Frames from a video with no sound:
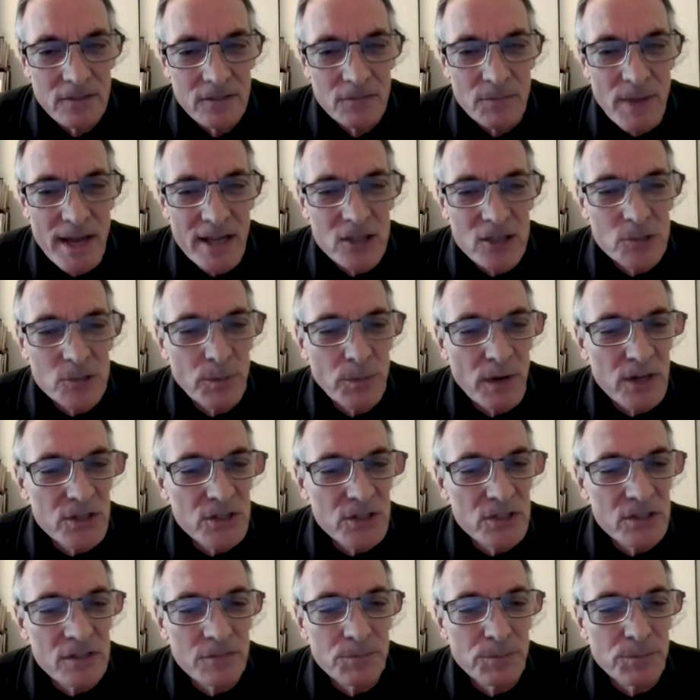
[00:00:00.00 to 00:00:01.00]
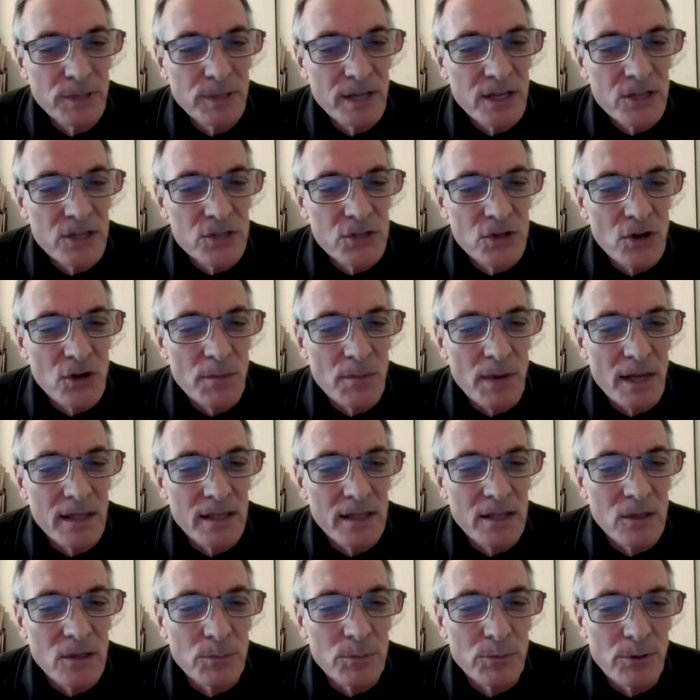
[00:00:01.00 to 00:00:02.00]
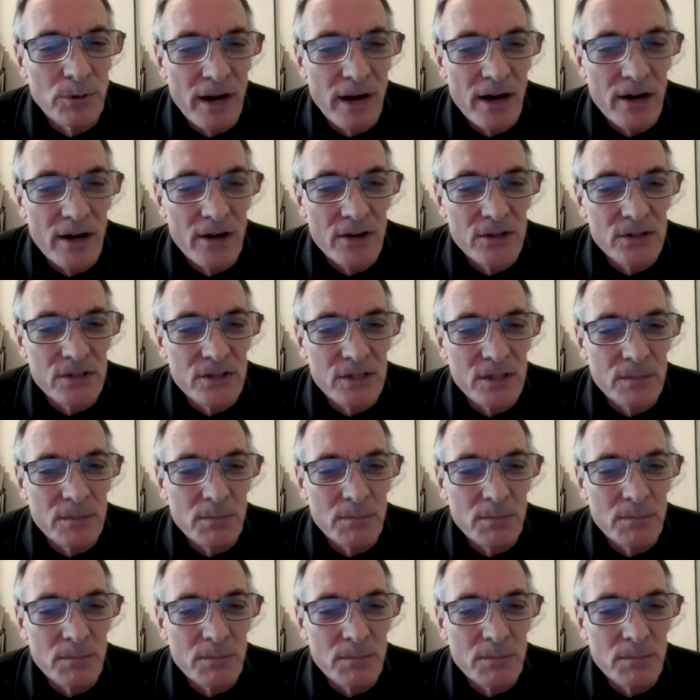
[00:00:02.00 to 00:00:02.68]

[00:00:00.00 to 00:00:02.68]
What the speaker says: If my expressions of pleasure are my little prayers,